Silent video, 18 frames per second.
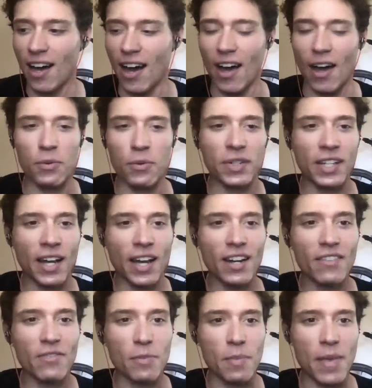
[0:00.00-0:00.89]
I would
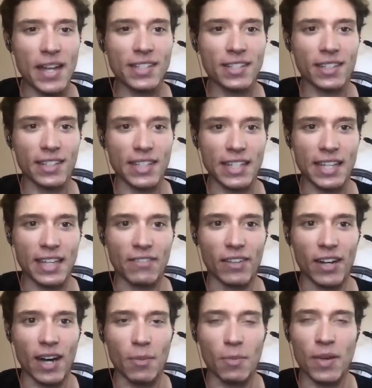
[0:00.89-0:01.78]
kind of mentally
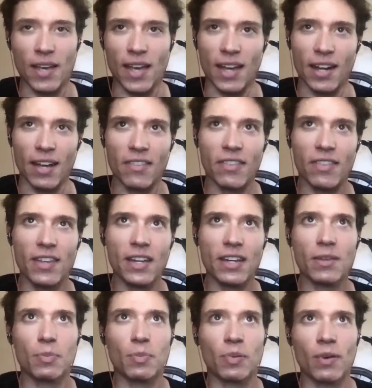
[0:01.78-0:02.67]
give up. And I think